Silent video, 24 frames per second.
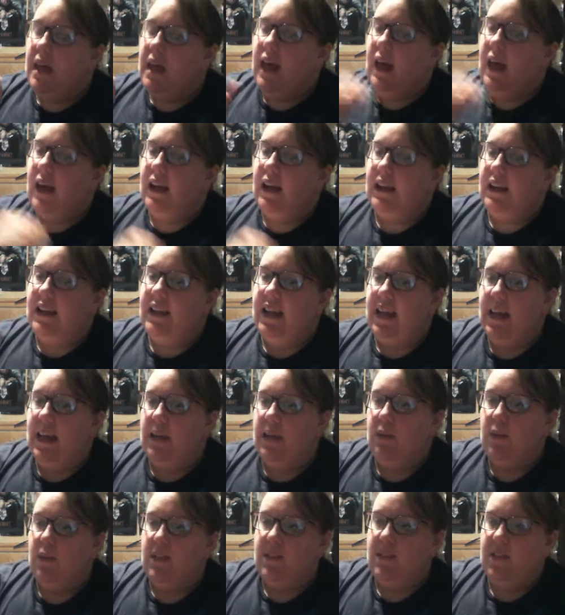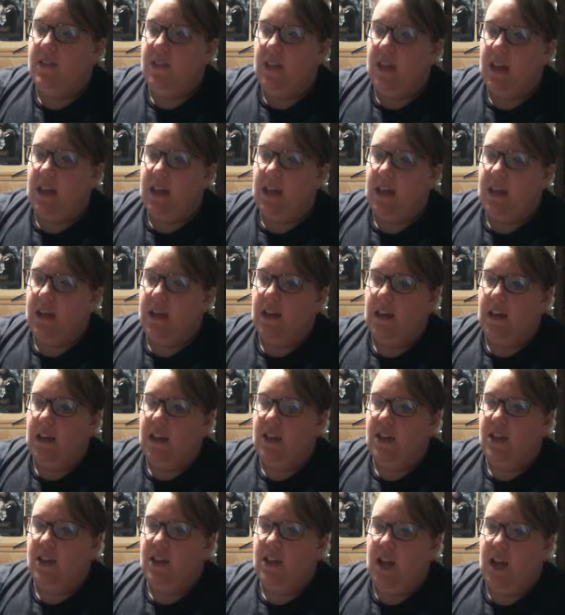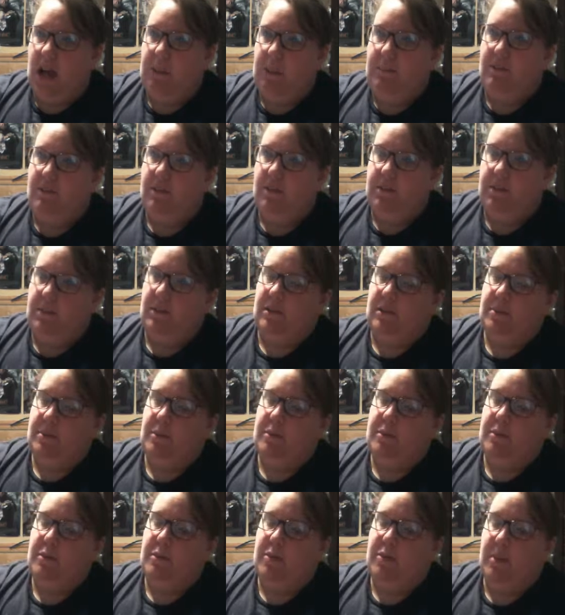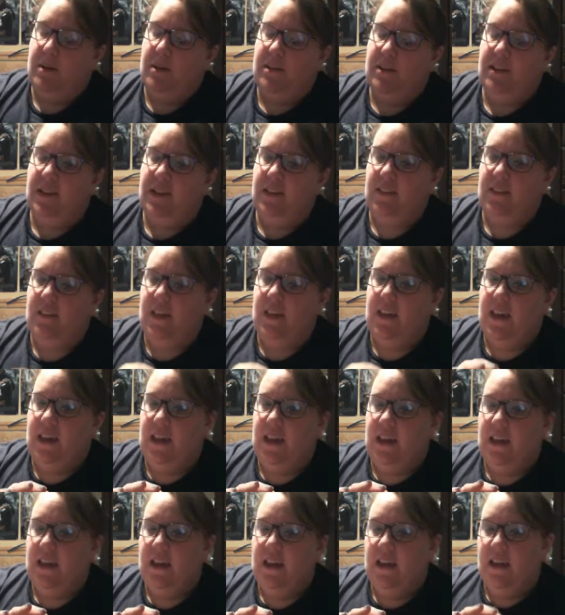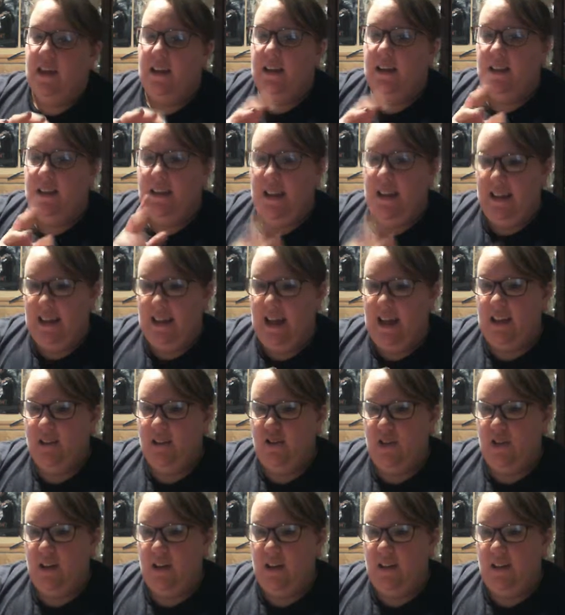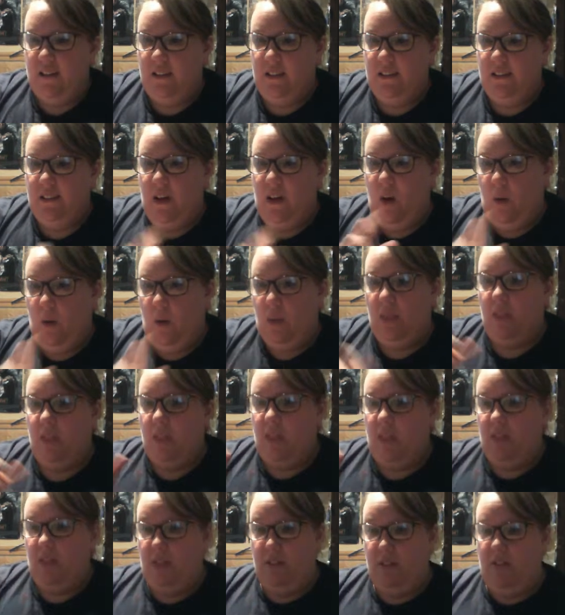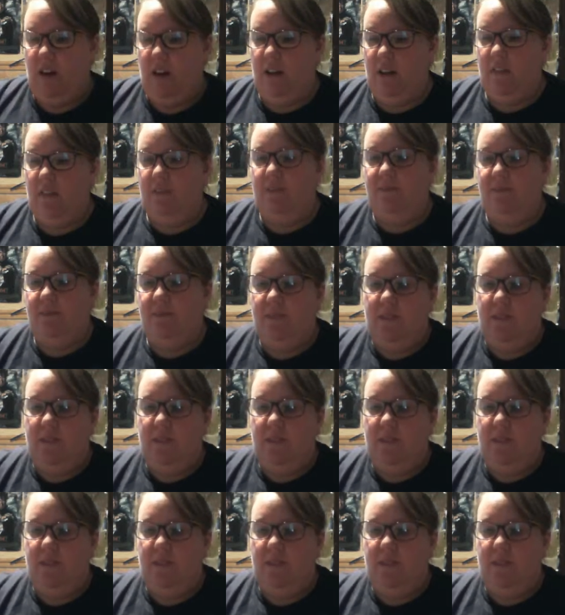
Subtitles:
and he was the chap responsible for putting the Lancastrians on the throne.